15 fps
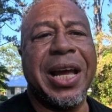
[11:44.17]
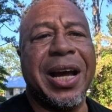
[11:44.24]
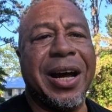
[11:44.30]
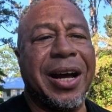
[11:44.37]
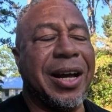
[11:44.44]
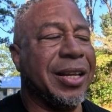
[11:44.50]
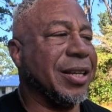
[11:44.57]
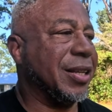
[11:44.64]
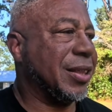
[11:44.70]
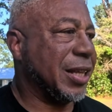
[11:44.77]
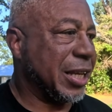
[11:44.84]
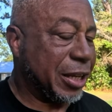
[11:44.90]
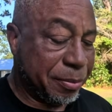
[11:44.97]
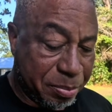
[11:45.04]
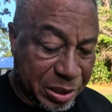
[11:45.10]
You
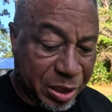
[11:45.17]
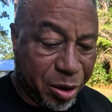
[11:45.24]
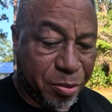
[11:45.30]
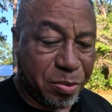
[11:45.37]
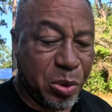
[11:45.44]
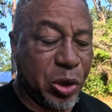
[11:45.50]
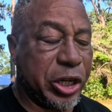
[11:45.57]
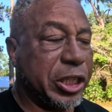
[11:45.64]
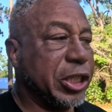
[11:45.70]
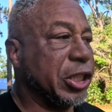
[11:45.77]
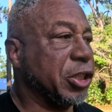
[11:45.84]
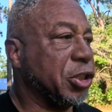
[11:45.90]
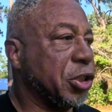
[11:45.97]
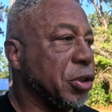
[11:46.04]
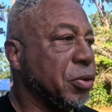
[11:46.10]
think you bit off more than you
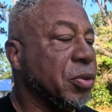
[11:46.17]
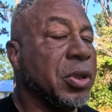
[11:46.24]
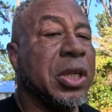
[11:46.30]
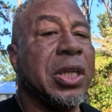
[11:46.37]
can chew.